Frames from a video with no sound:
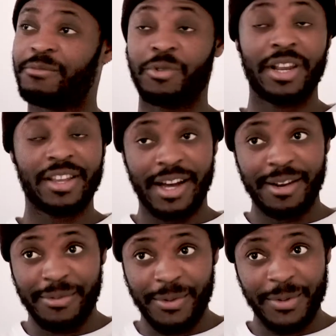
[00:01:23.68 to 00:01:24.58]
really
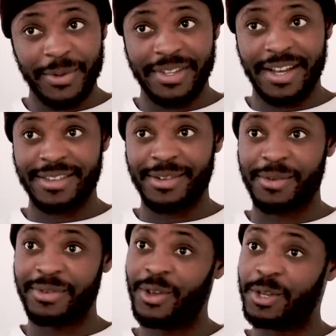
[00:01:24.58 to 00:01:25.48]
colourful, because that's a
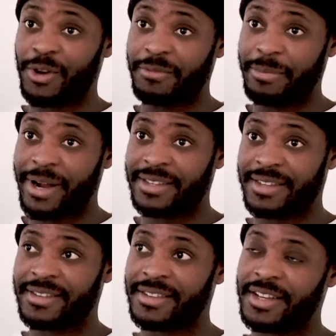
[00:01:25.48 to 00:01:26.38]
huge part of my
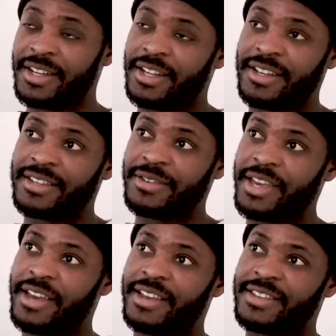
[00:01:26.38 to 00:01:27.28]
practice. So
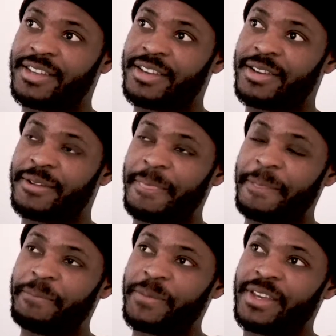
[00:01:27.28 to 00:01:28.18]
yeah, it's
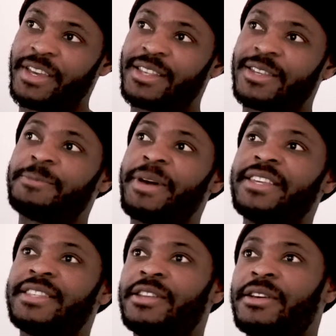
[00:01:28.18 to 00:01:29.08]
a
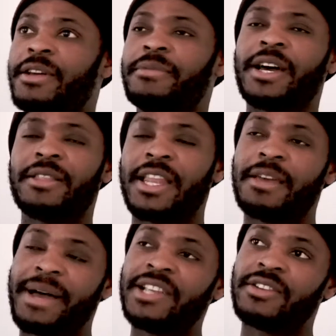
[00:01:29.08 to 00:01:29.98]
space that and I
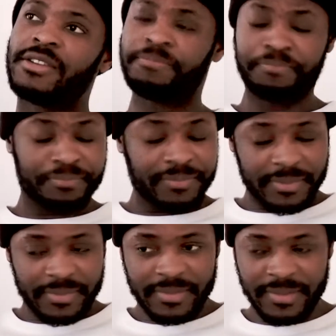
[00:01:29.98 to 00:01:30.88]
imagine
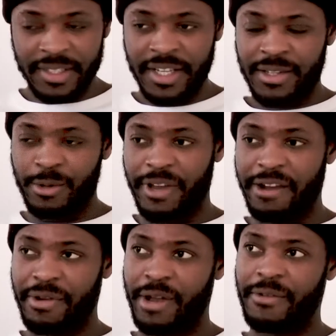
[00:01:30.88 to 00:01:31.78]
sort of
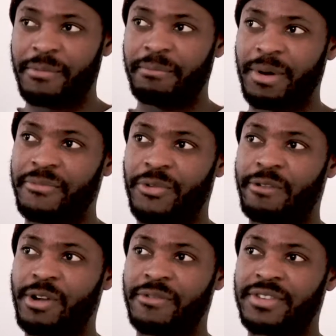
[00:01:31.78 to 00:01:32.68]
every other month or
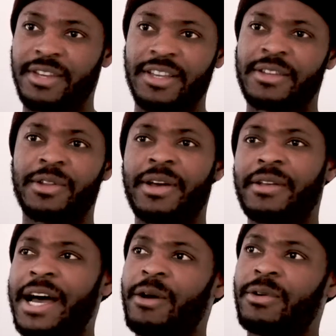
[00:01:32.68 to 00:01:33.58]
every other 6, I don't know
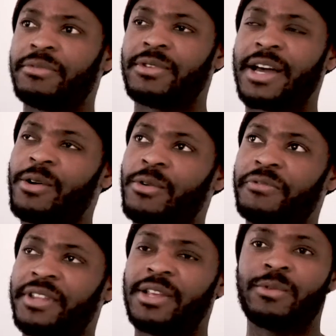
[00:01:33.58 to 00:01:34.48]
how
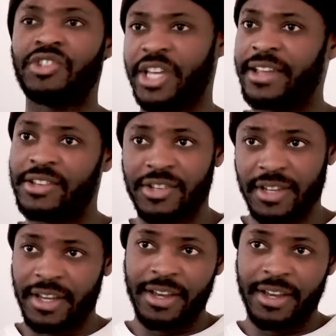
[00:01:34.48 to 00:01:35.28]
often it will change